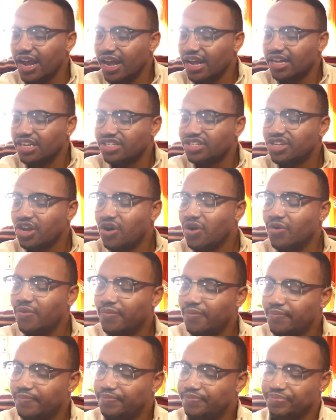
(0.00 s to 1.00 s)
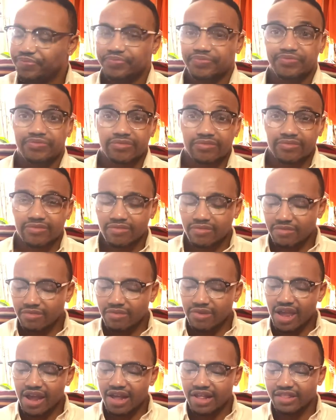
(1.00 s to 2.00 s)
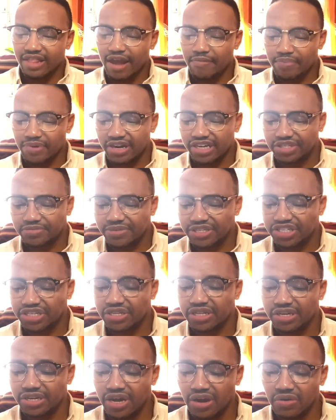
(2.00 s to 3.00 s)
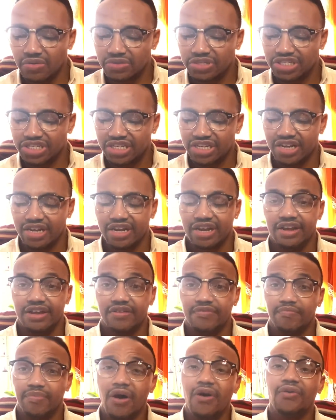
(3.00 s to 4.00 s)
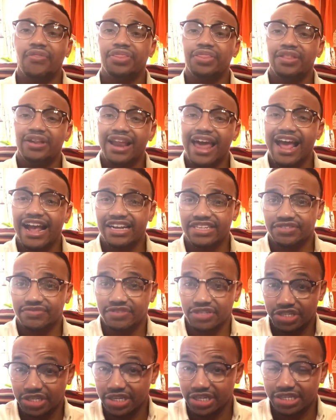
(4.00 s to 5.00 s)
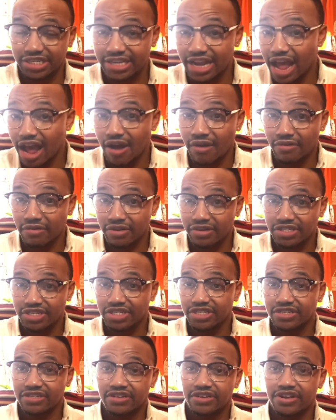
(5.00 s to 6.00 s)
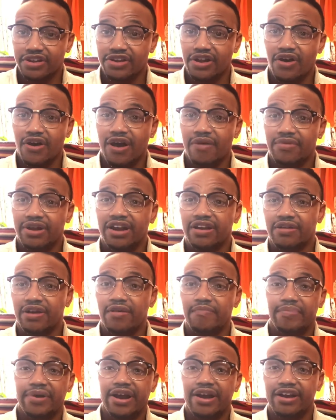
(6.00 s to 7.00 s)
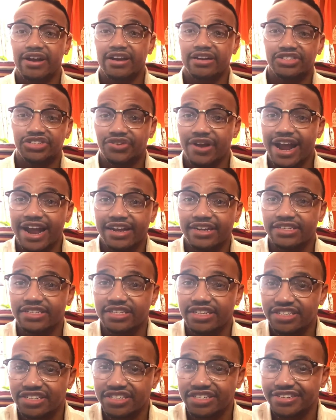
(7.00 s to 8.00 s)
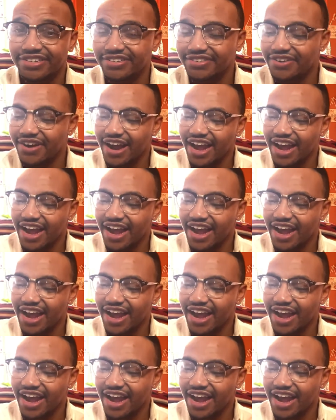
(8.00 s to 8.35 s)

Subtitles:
So that brings me to the notes. Both last for 6 hours. You know, I'm going to compare and contrast the two.